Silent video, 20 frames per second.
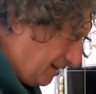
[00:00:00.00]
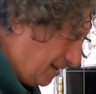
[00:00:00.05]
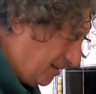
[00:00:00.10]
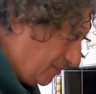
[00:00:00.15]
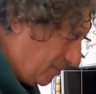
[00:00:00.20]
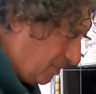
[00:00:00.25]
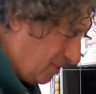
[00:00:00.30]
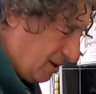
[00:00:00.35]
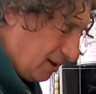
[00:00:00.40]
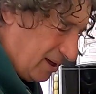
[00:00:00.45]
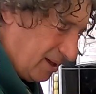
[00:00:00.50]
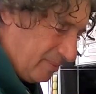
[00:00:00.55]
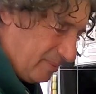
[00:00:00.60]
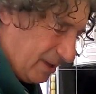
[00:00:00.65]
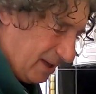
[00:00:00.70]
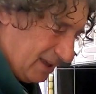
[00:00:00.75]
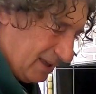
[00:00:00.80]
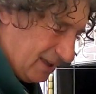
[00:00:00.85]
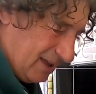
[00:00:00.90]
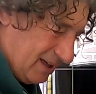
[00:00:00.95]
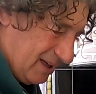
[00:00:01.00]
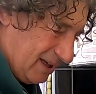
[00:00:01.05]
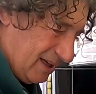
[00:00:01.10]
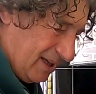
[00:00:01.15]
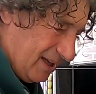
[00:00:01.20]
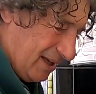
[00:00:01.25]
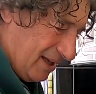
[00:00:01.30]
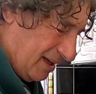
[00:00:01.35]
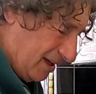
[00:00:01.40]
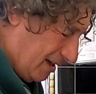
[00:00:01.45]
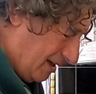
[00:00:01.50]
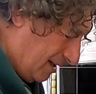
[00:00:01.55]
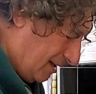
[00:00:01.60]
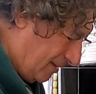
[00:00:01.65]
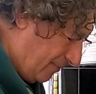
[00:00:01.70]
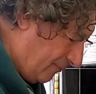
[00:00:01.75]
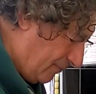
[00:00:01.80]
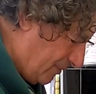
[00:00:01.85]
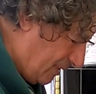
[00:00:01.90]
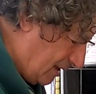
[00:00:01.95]
I'm breaking that.
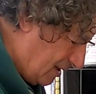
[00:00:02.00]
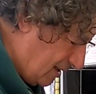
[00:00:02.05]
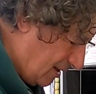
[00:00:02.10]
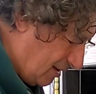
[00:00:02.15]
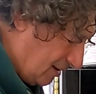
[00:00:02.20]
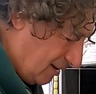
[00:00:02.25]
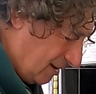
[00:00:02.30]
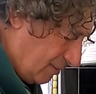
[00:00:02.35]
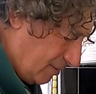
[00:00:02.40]
So